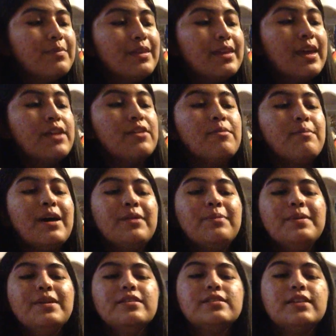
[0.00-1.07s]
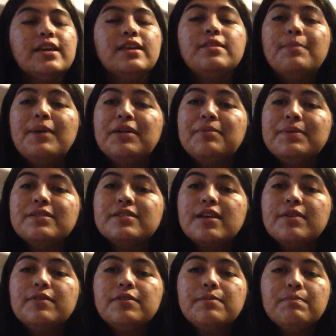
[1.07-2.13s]
get your mouthpiece in the mouthpiece
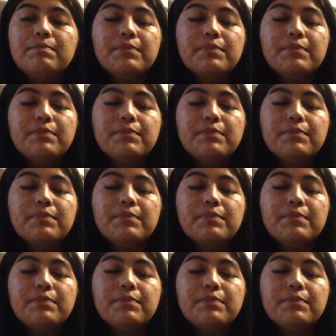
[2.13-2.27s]
cover.